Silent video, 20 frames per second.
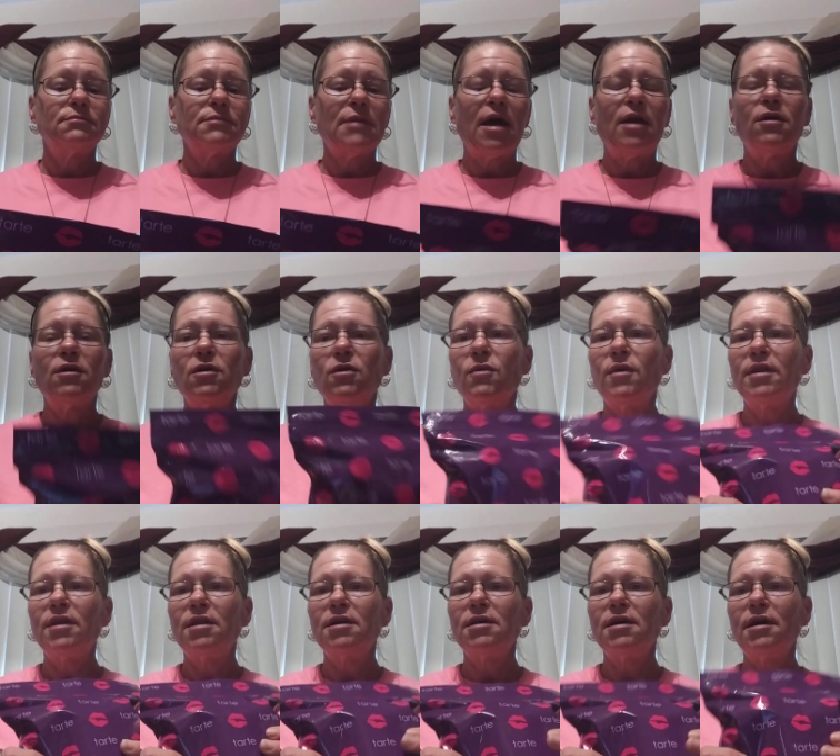I don't know
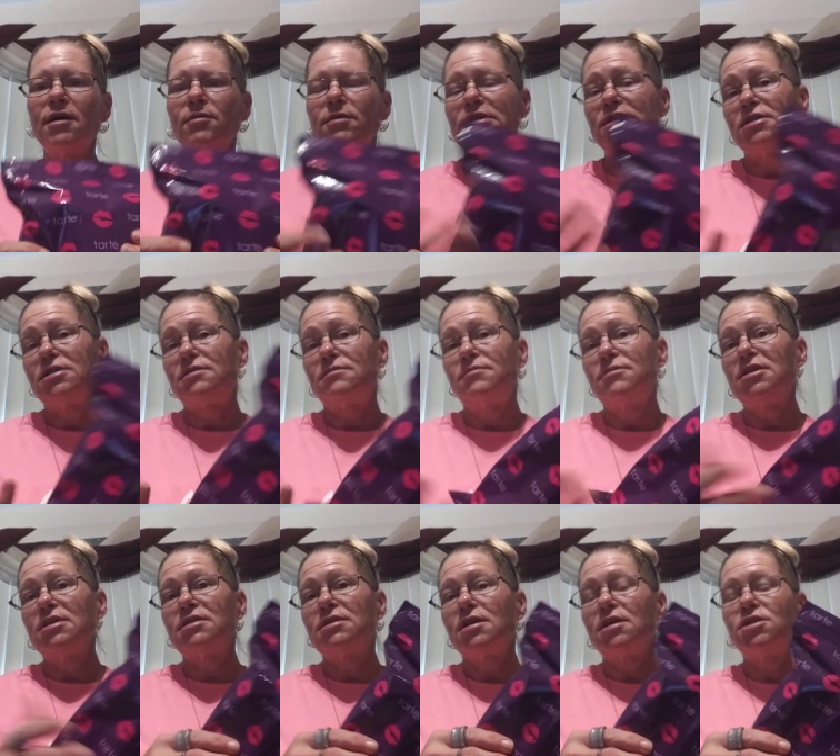what the, it was
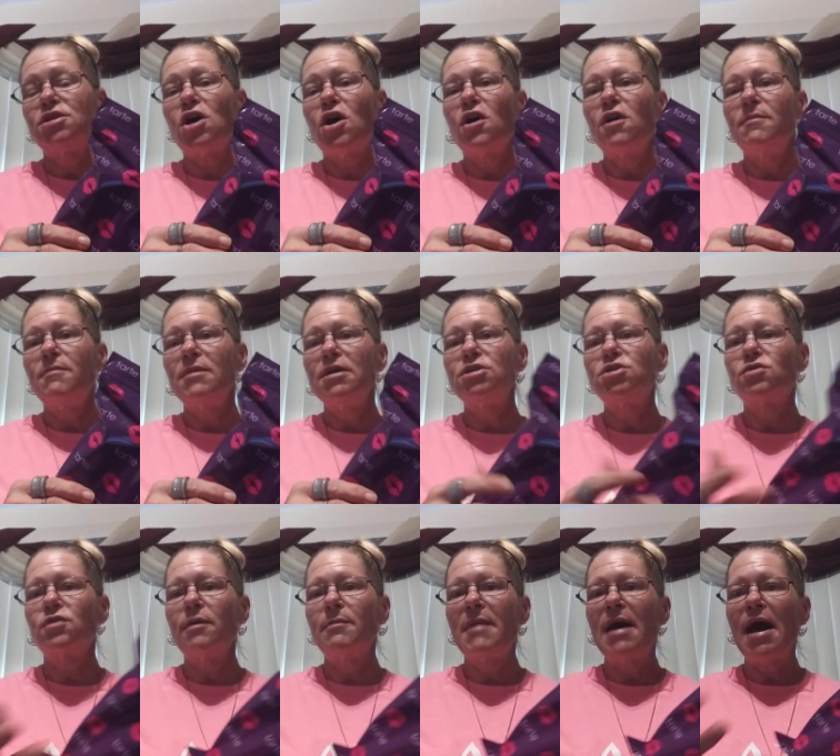just a Tarte
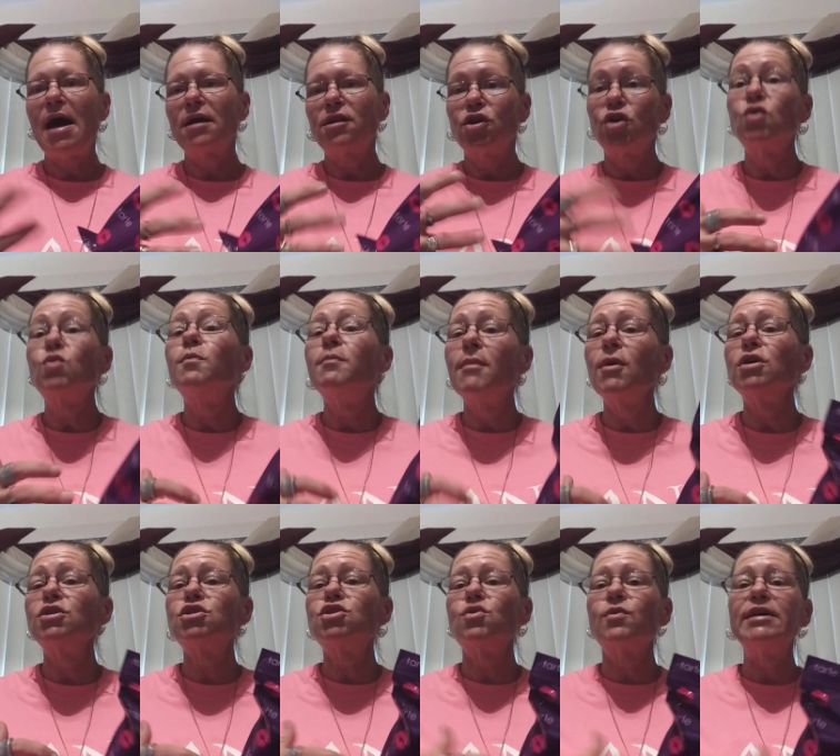mystery bag, their
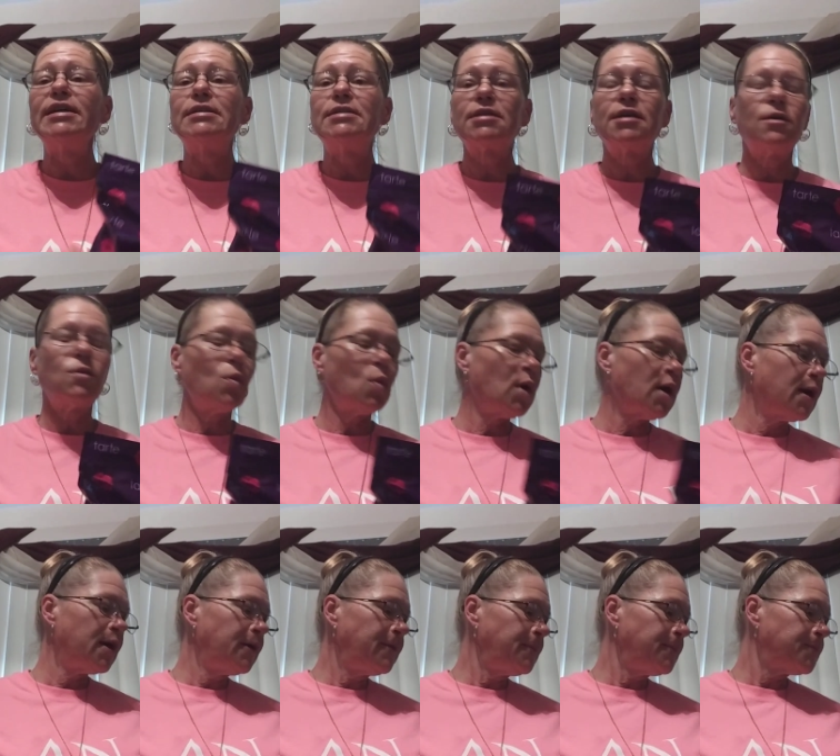most recent
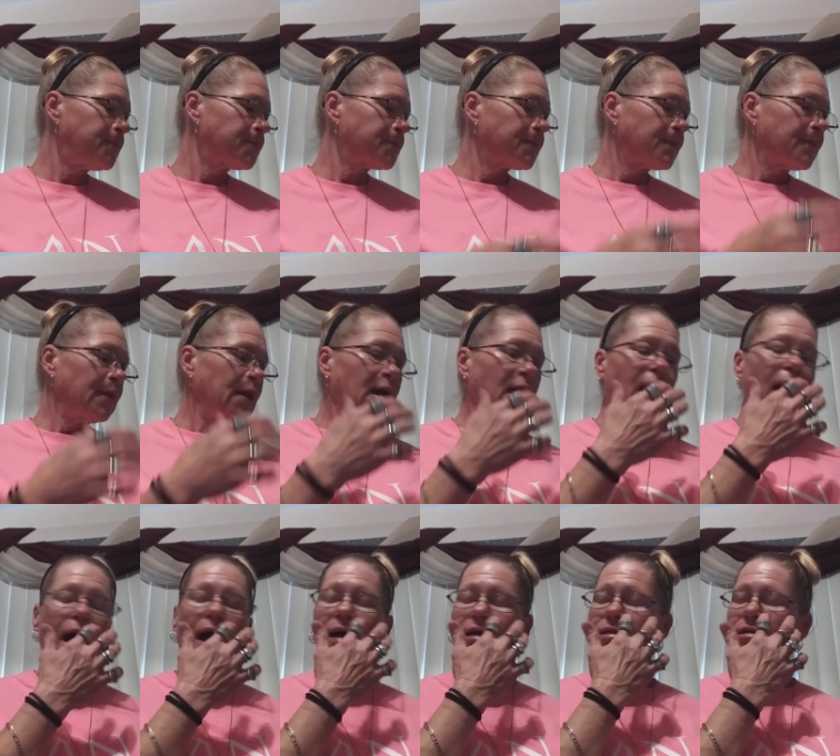one.
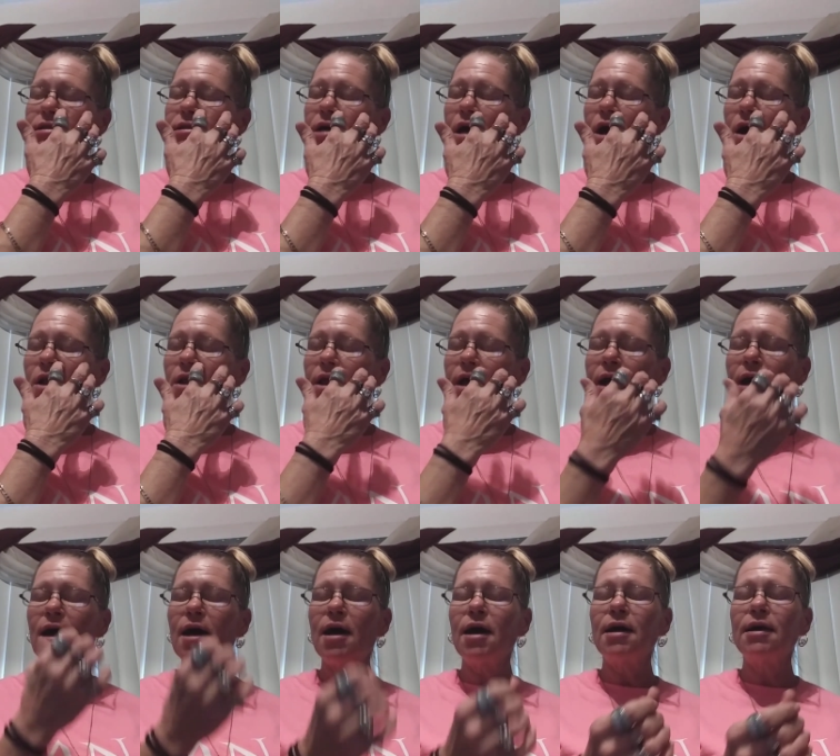I saw a
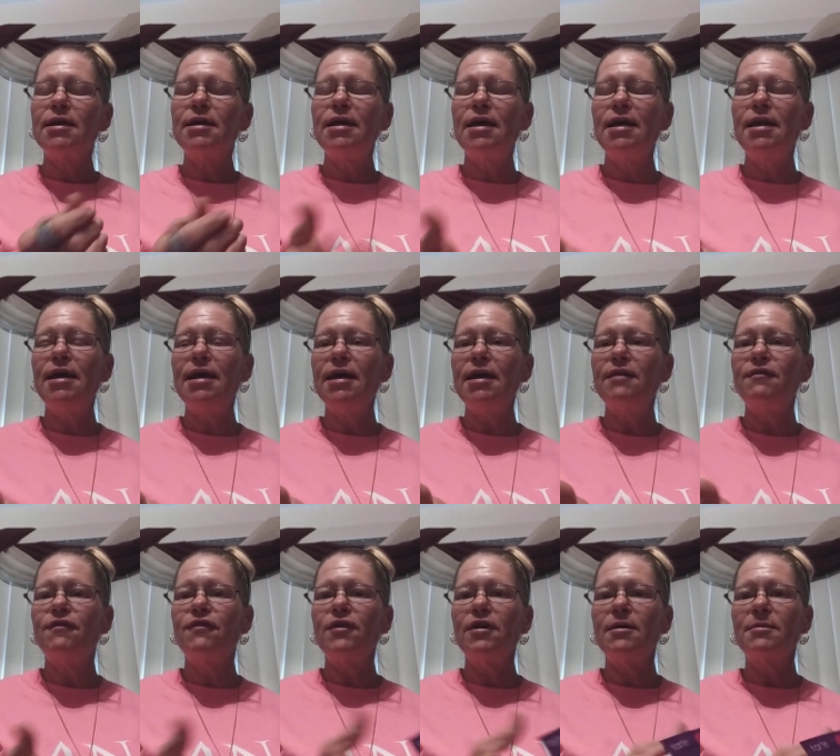uh, Kitty
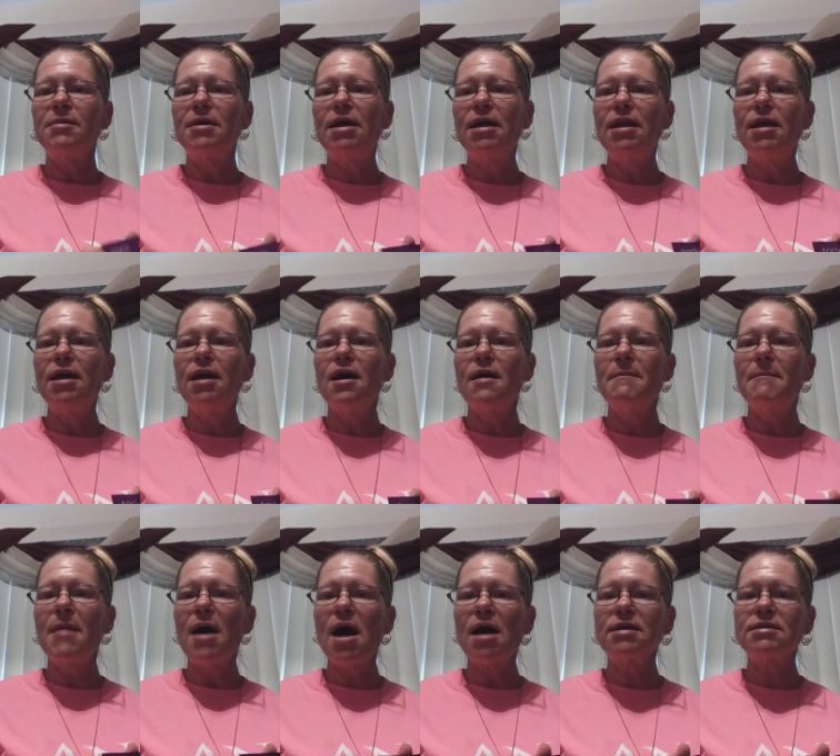from Kitty
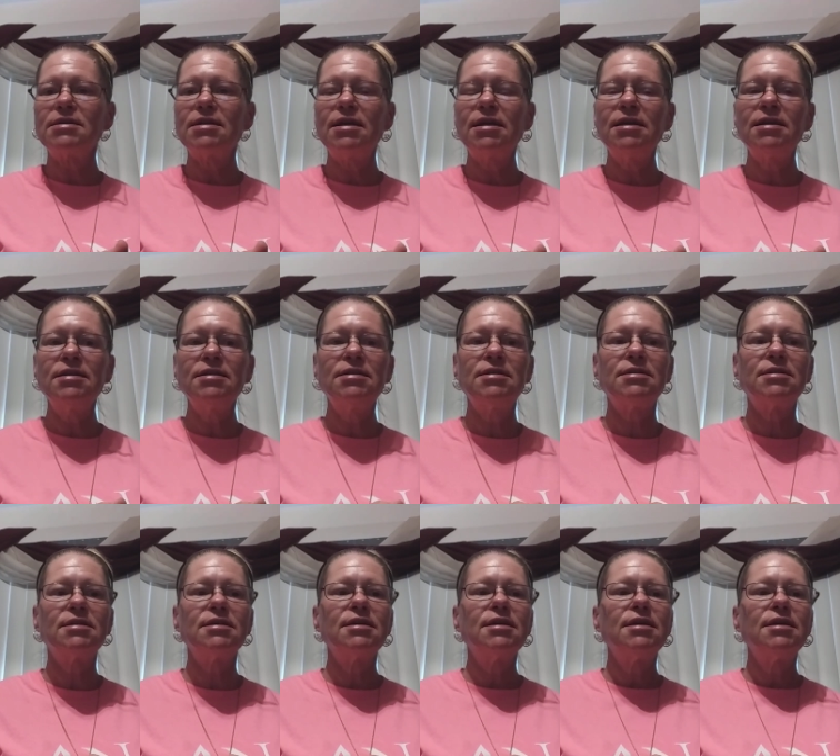Unboxings